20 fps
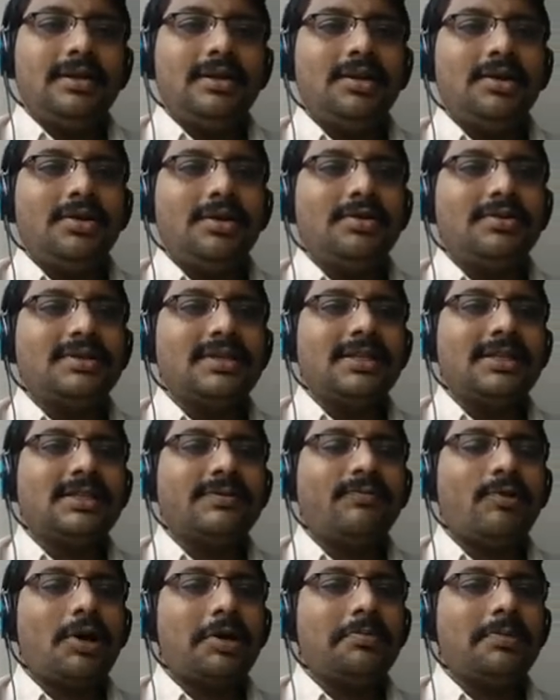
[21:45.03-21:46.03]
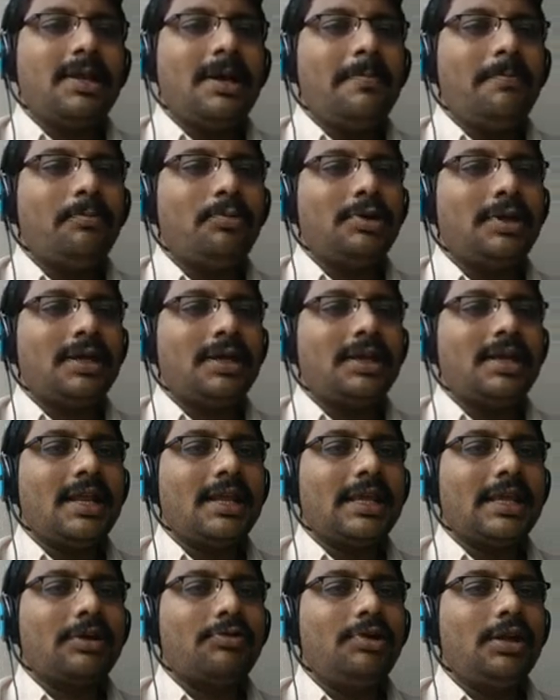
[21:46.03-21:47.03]
Now using this formula, putting
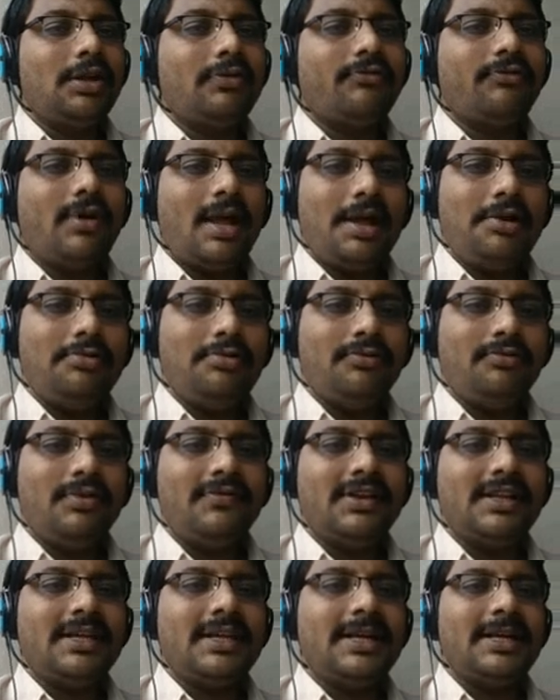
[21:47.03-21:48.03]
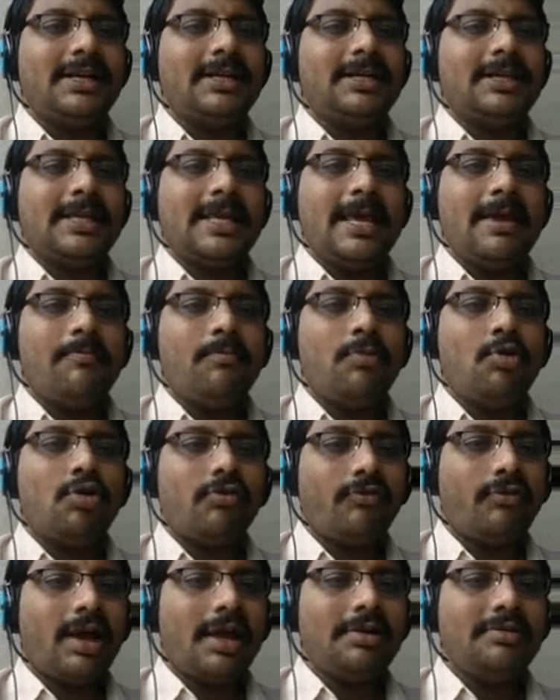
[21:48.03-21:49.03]
n equal to 5, we will get A power
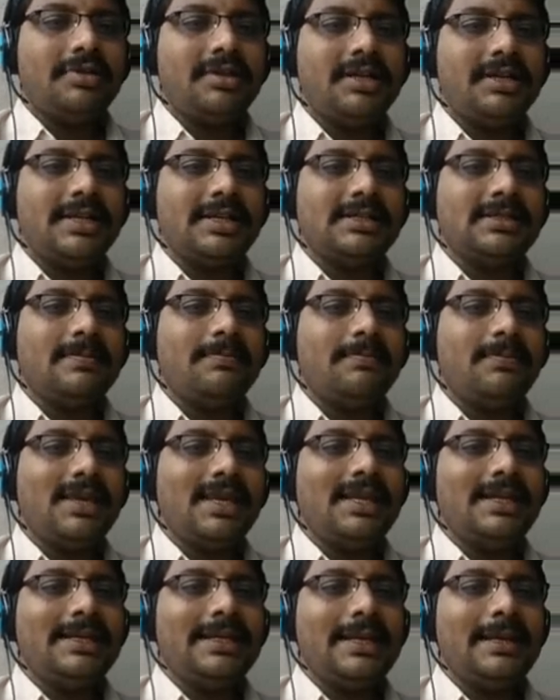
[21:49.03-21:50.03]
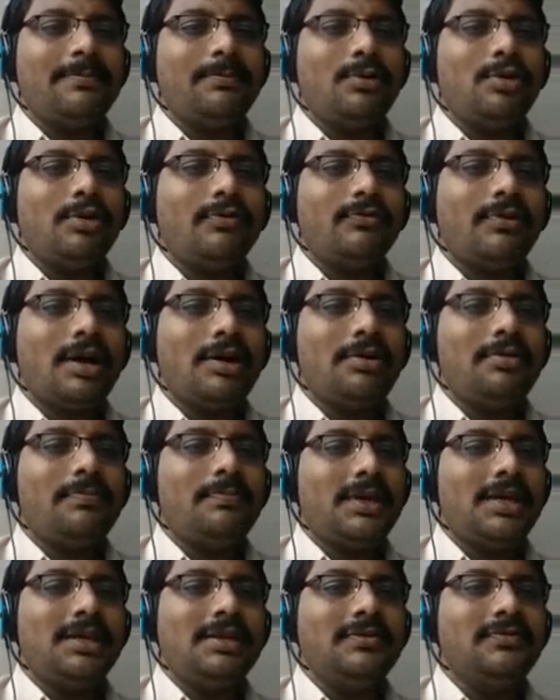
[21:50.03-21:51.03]
5, that is a P D power 5
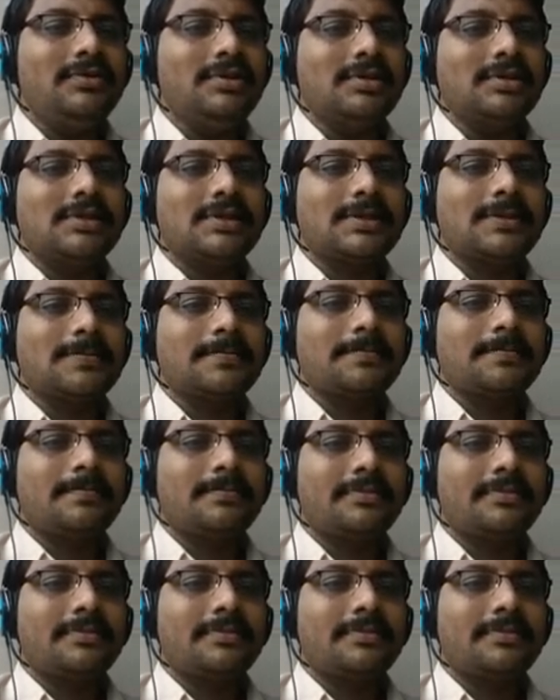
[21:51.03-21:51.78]
P inverse.